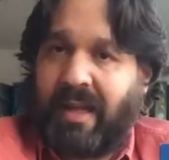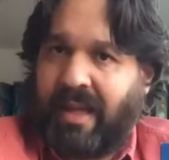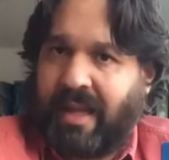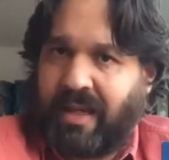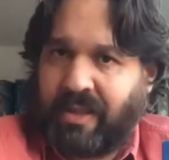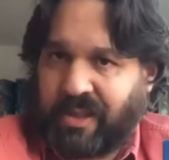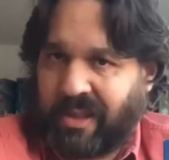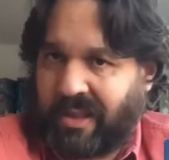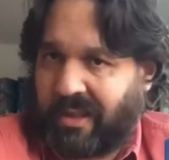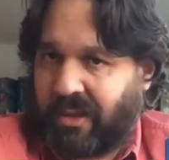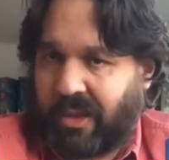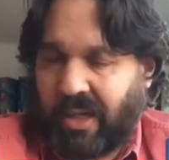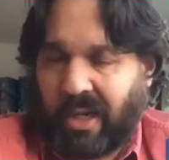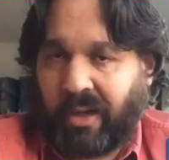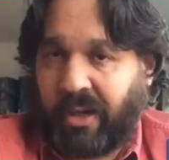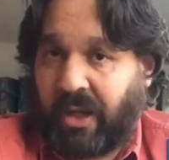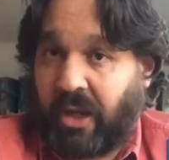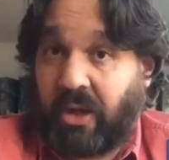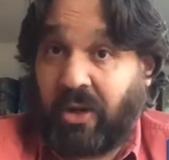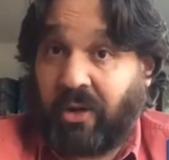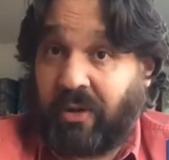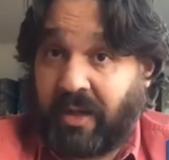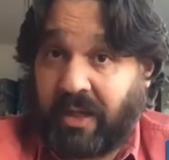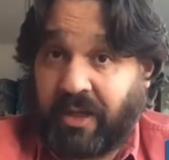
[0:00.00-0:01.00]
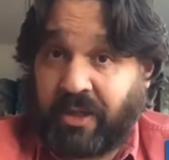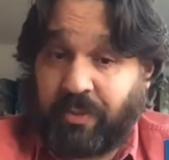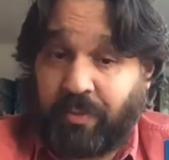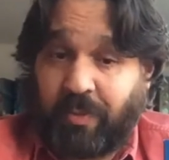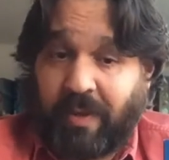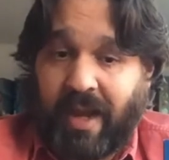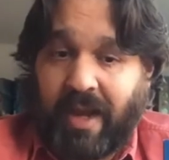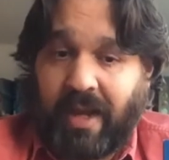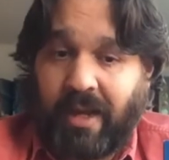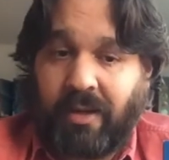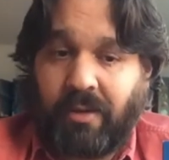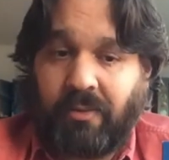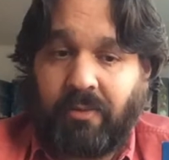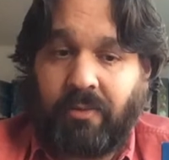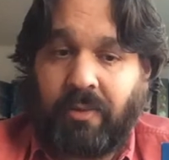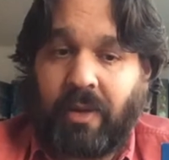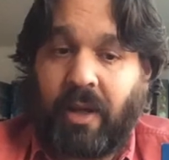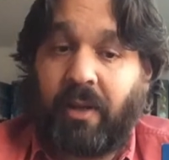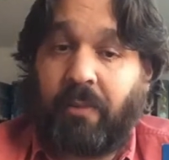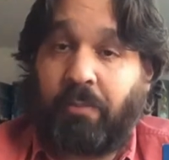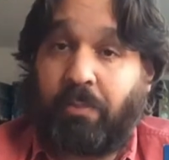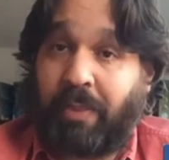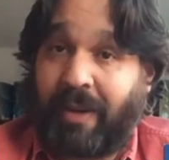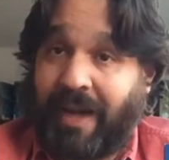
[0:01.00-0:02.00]
Are you going to explain
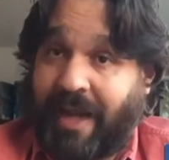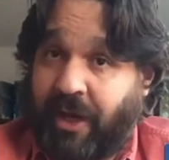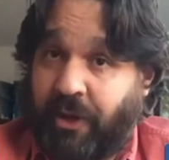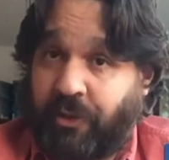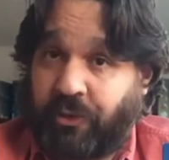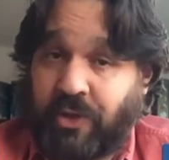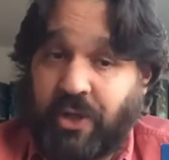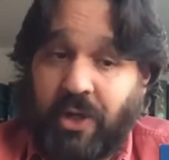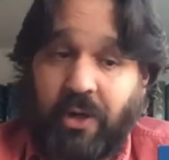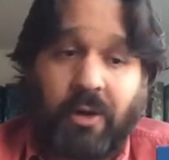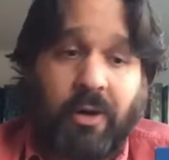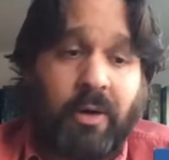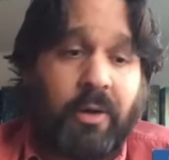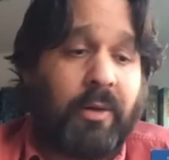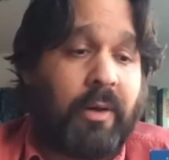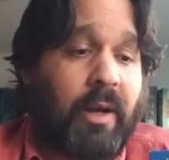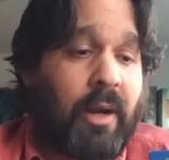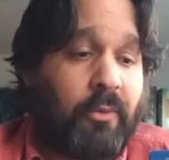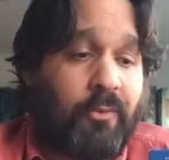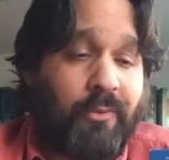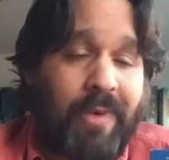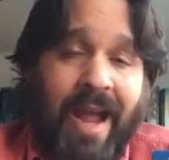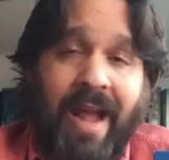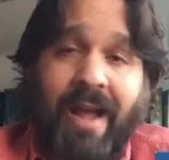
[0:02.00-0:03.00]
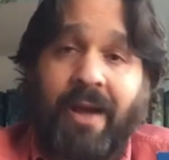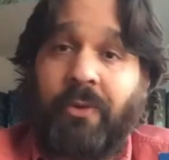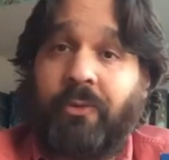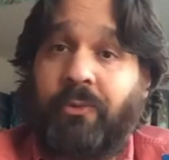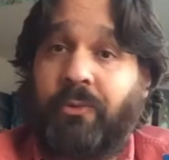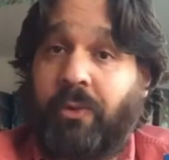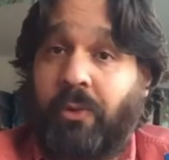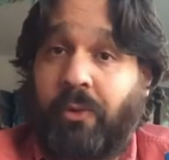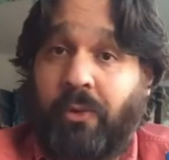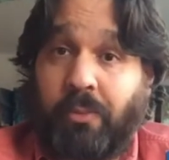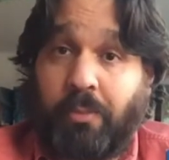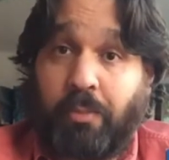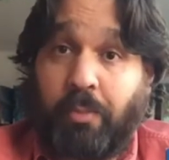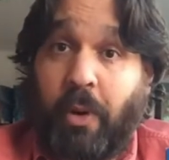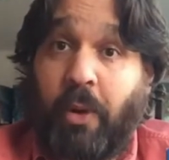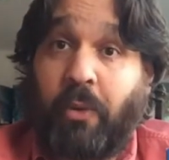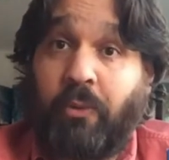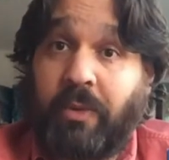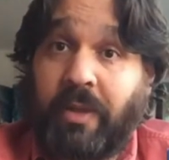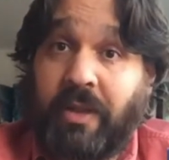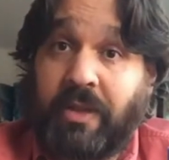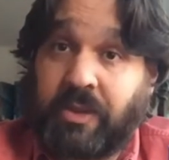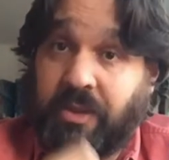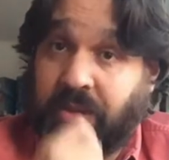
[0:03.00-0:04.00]
a player turn, a round, or
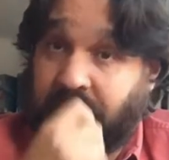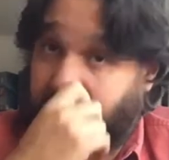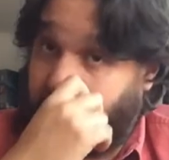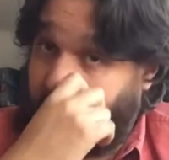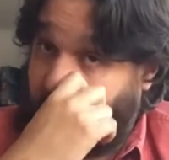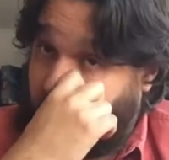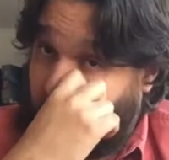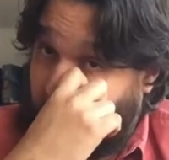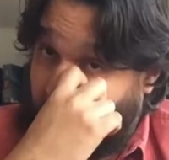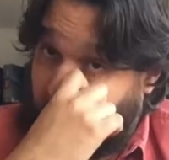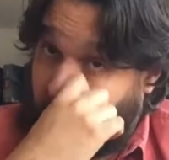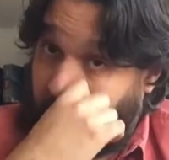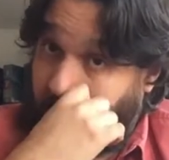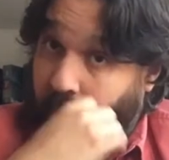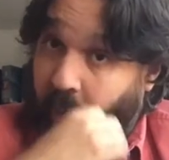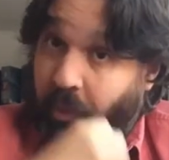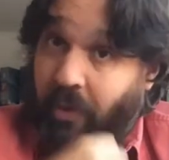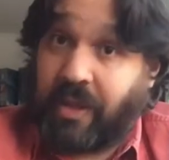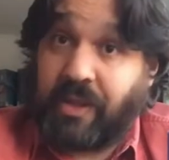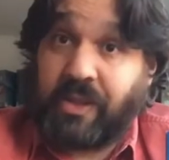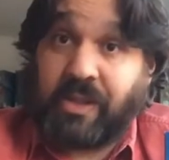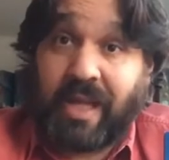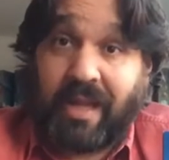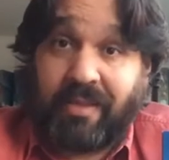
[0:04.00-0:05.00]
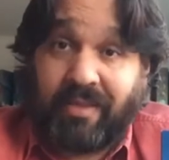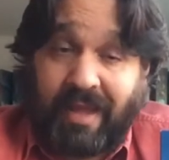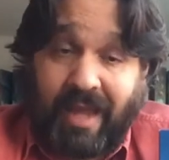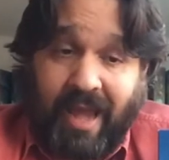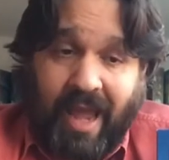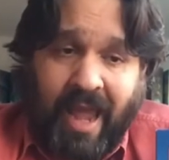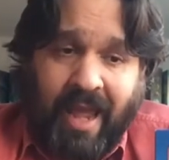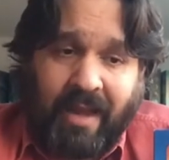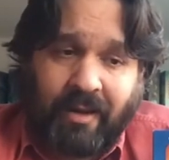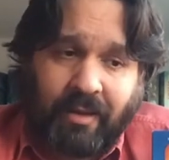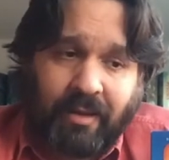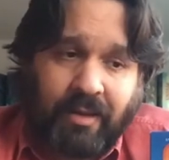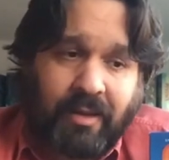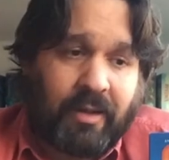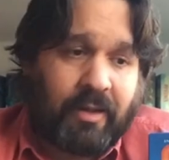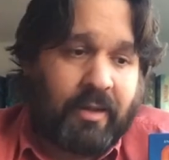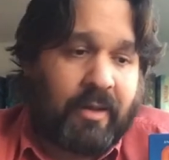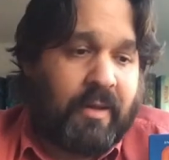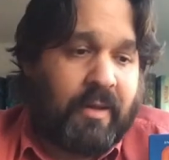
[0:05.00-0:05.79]
bonus points at the end?